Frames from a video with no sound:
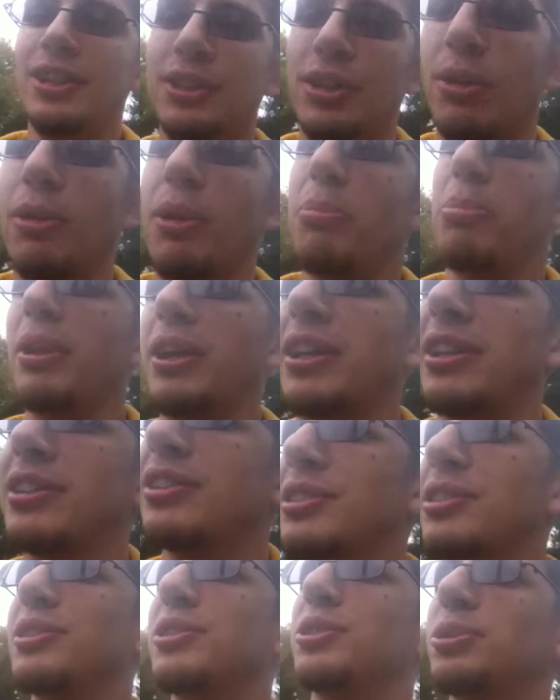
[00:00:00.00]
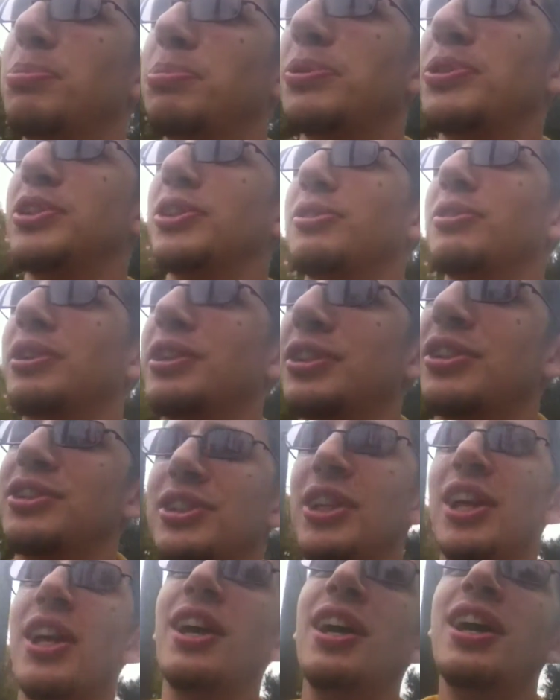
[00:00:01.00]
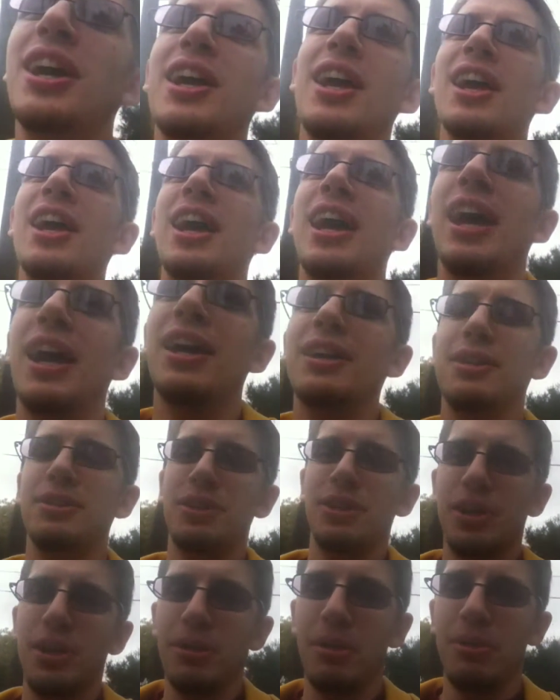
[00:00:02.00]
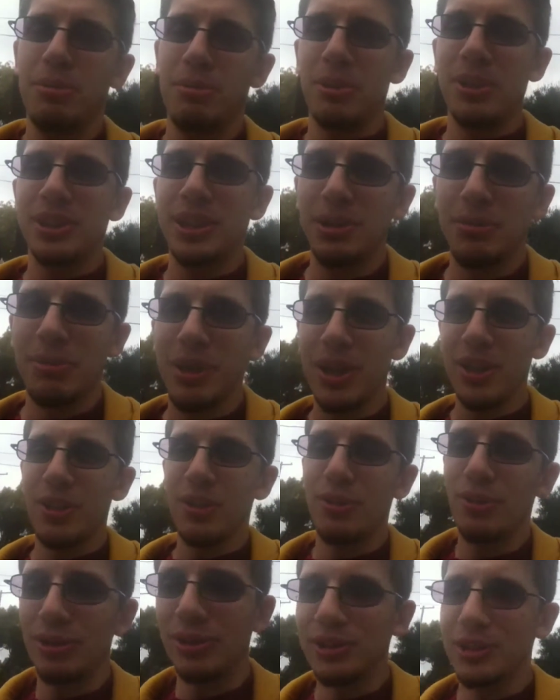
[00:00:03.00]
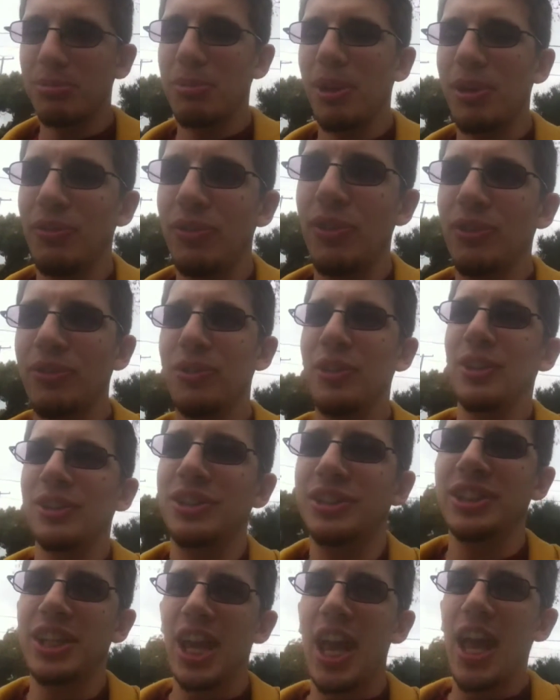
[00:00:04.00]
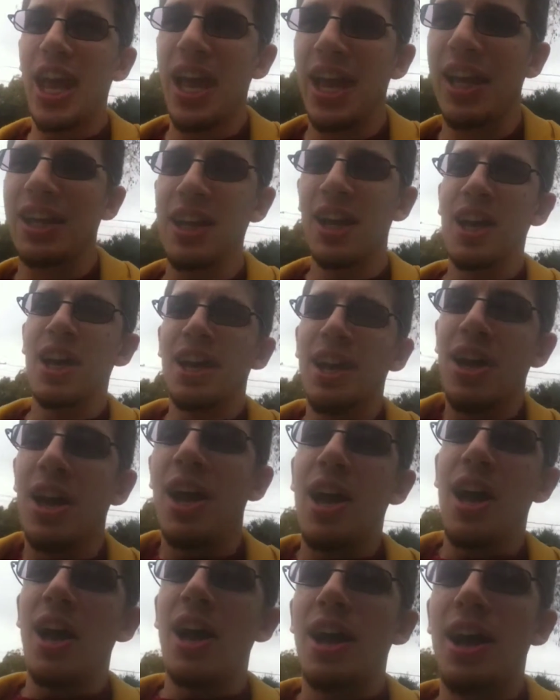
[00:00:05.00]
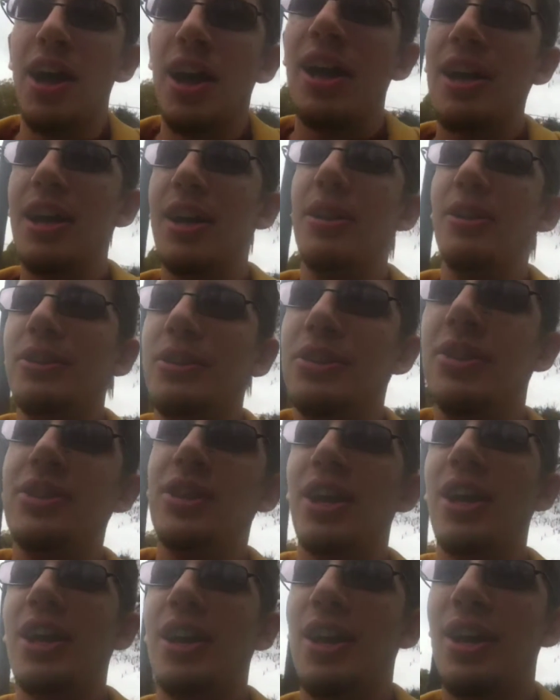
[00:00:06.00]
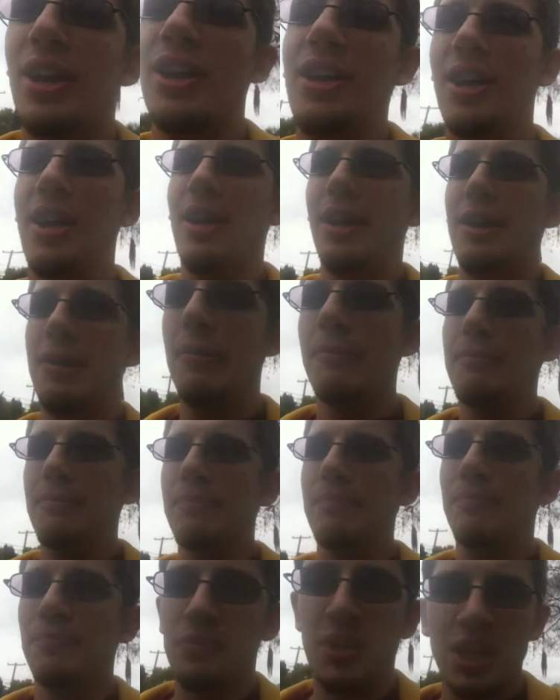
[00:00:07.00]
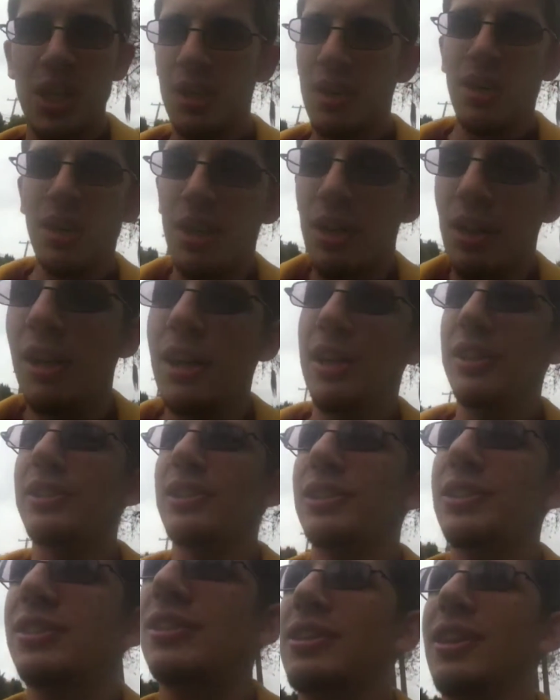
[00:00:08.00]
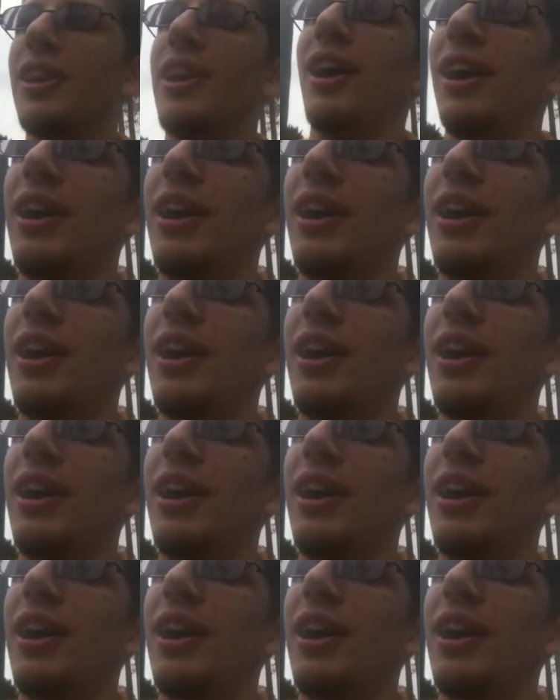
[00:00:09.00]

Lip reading: so I played super serious. And my team made it across the minefield first, yay! And I didn't